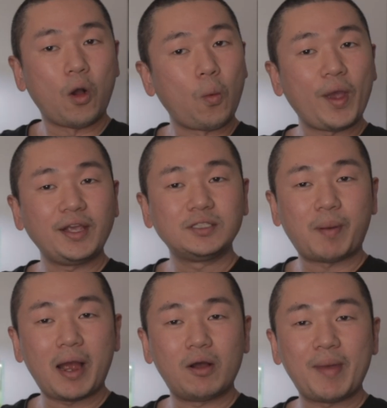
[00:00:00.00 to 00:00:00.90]
Aways
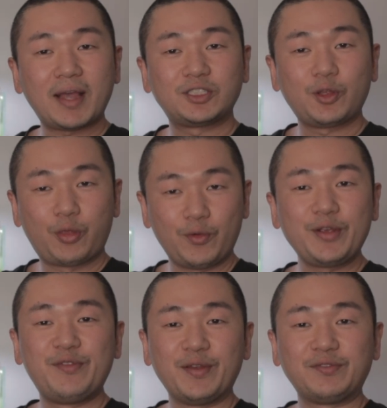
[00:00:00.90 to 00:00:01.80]
Biomaster
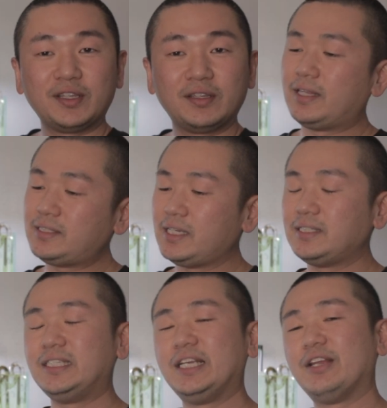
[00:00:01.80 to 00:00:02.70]
350. This
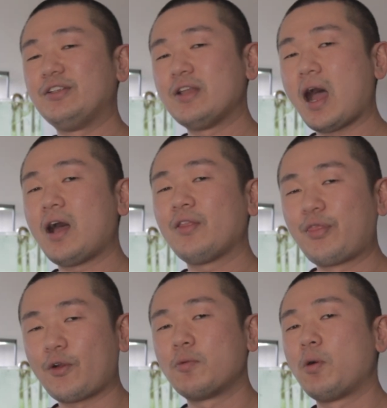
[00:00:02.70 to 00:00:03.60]
is the
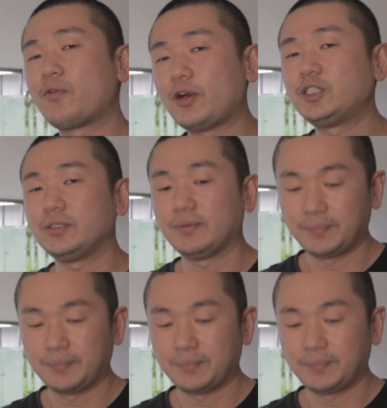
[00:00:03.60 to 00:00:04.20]
non-thermal version.